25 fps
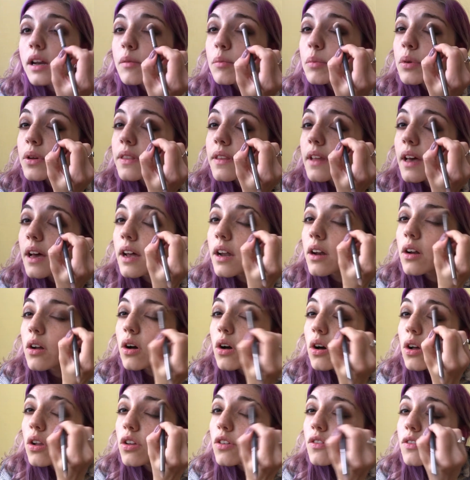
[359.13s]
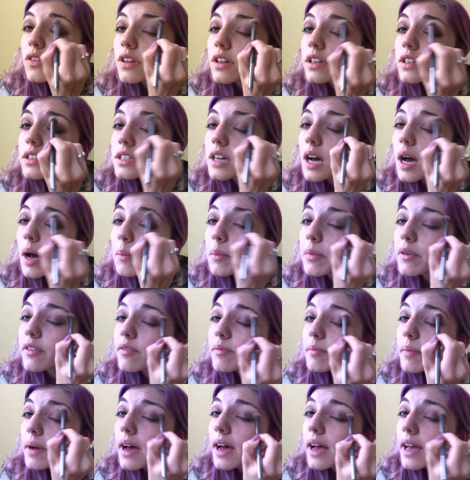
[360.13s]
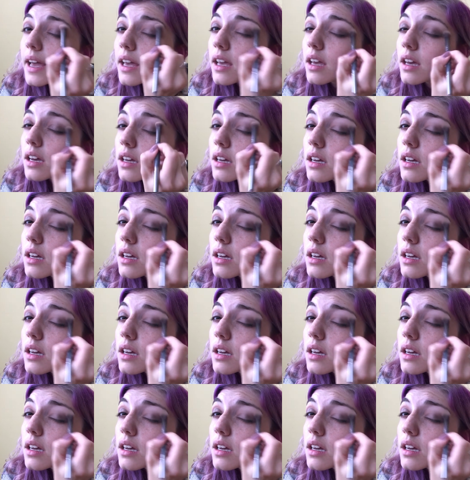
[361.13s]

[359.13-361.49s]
of put that all over the top of my